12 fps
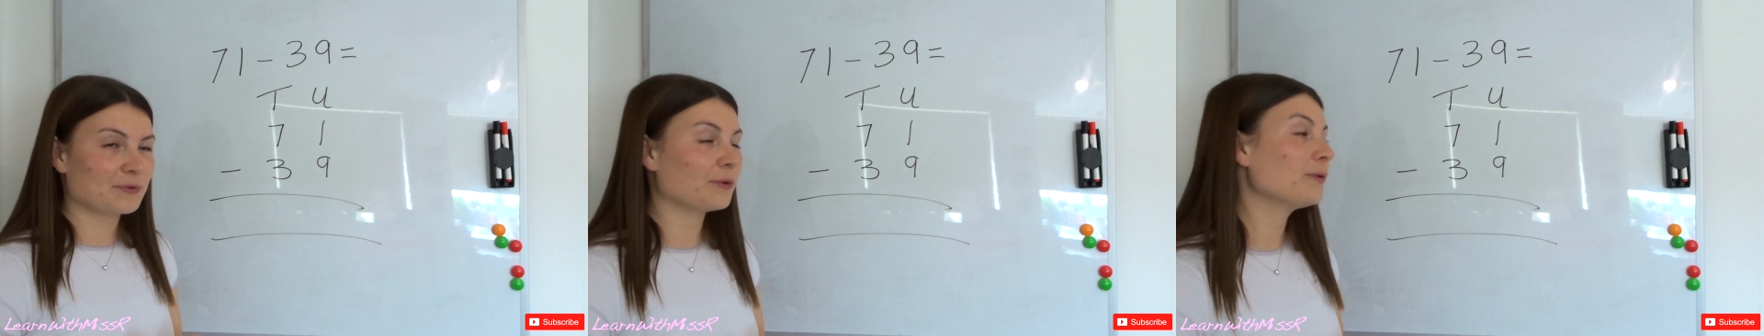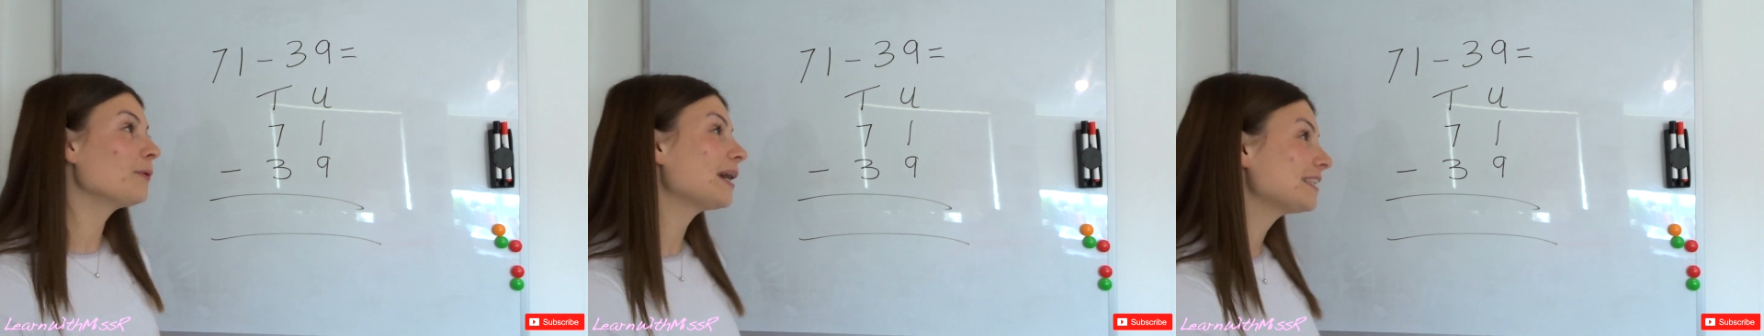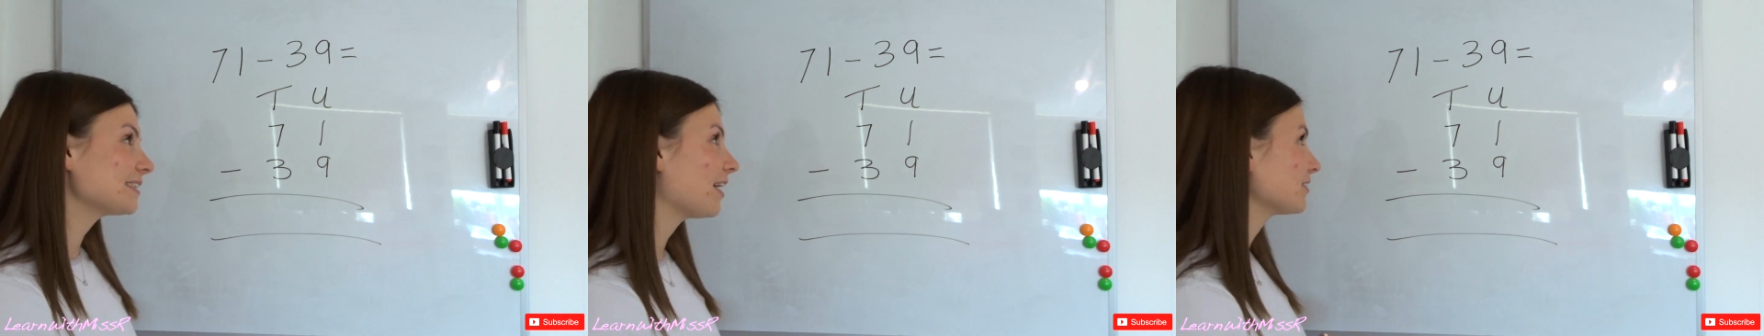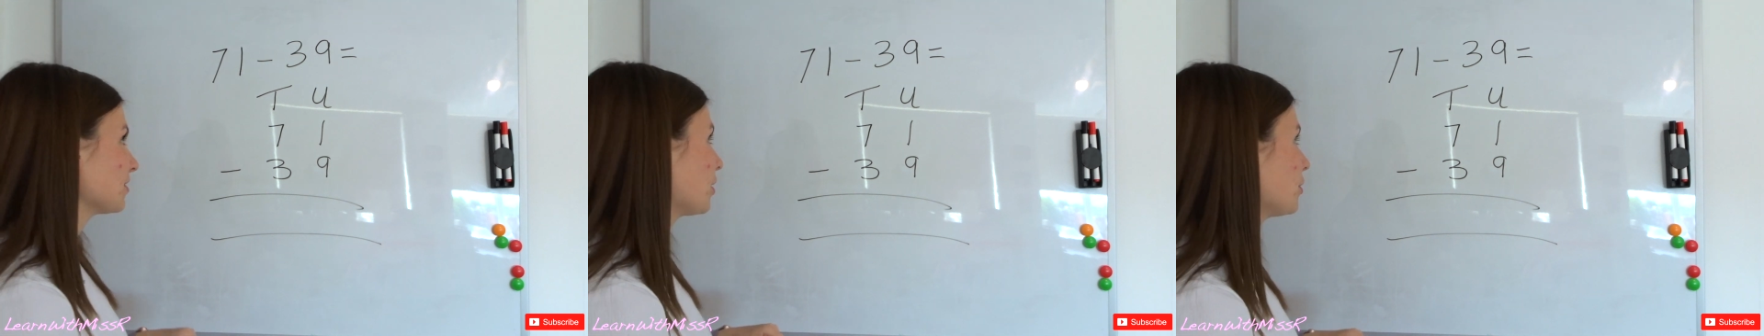we always
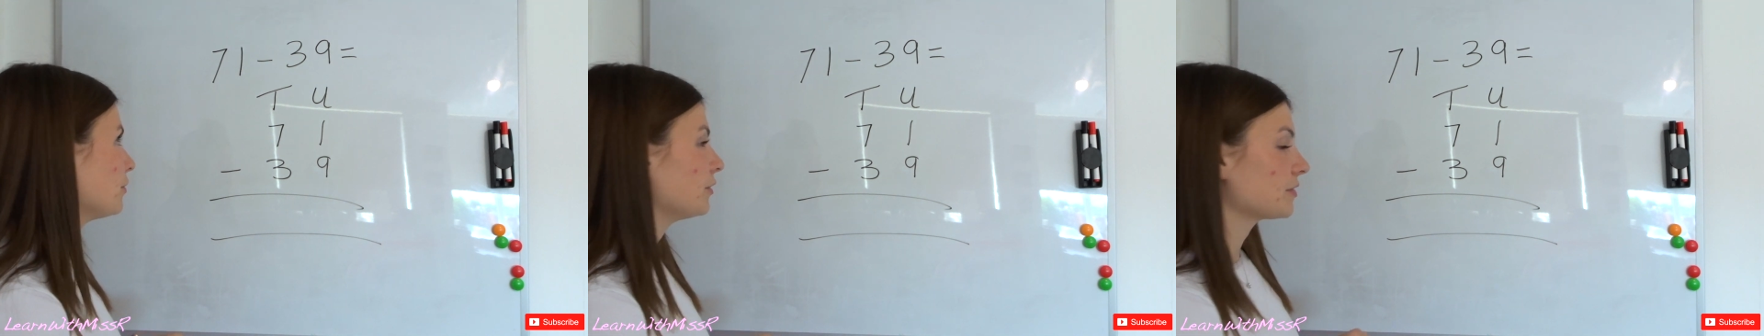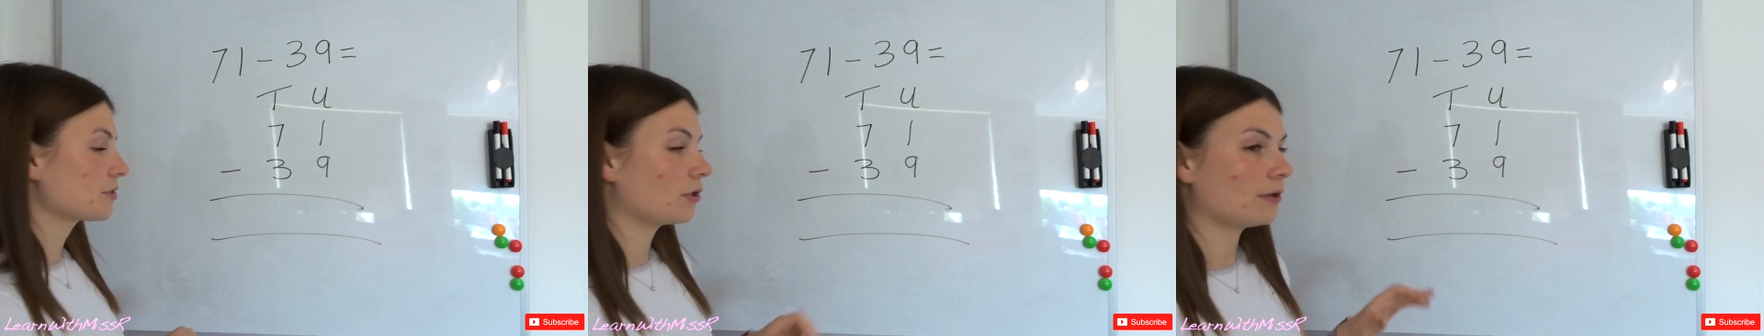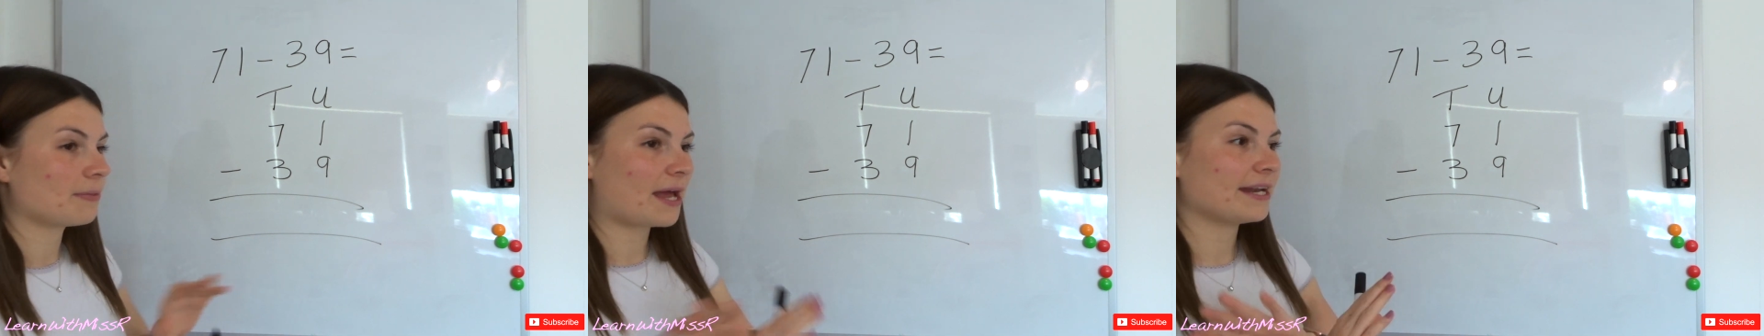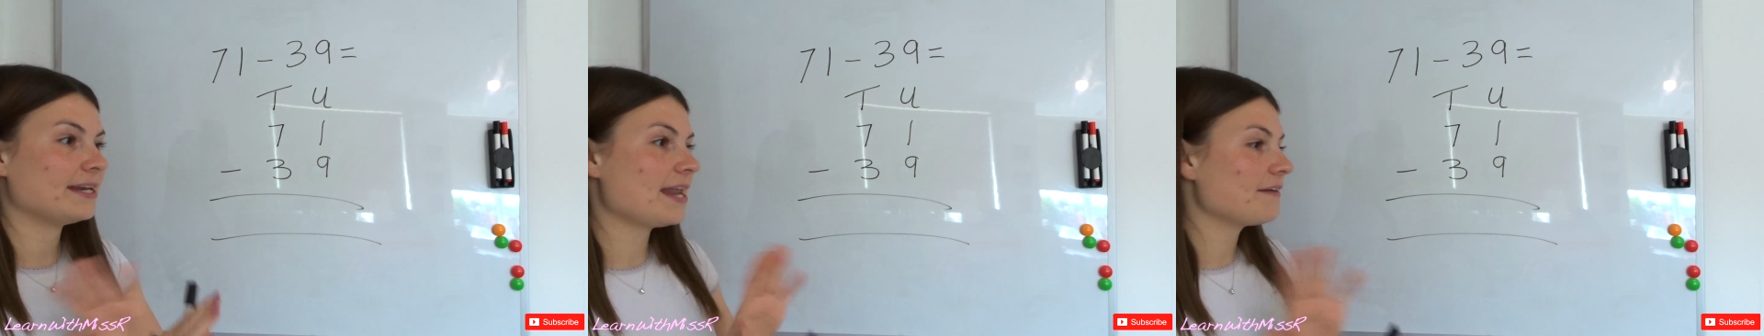start in our units column.
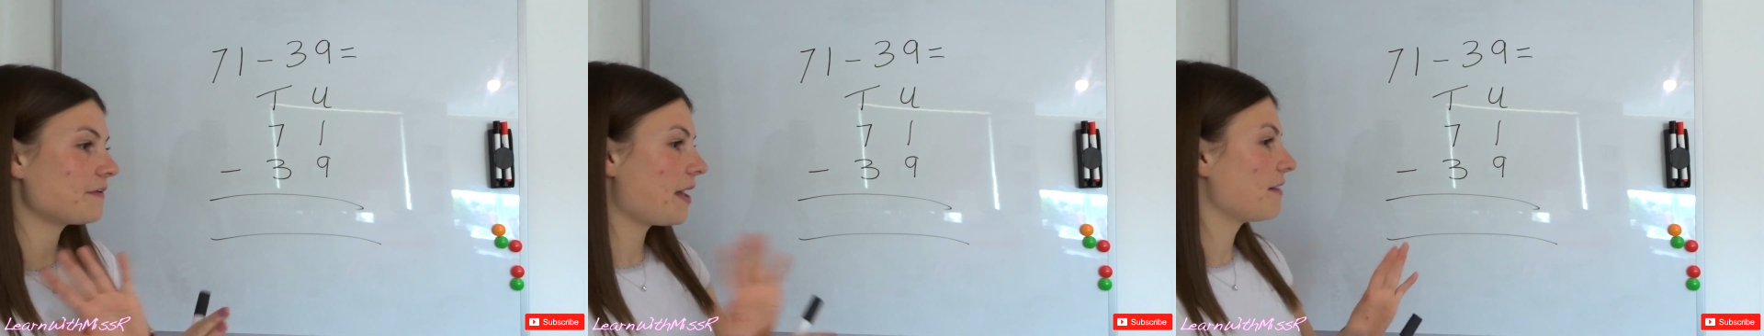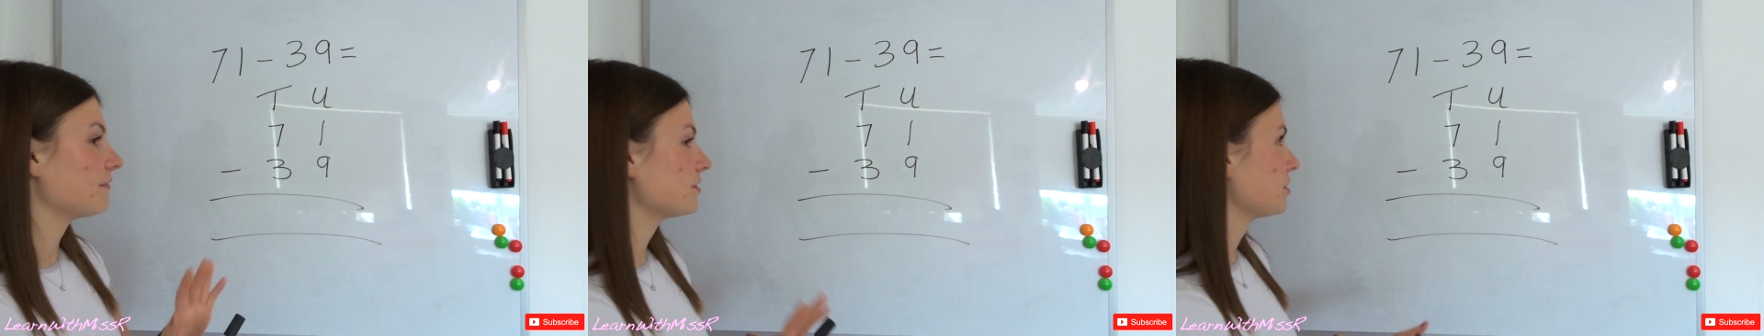That never ever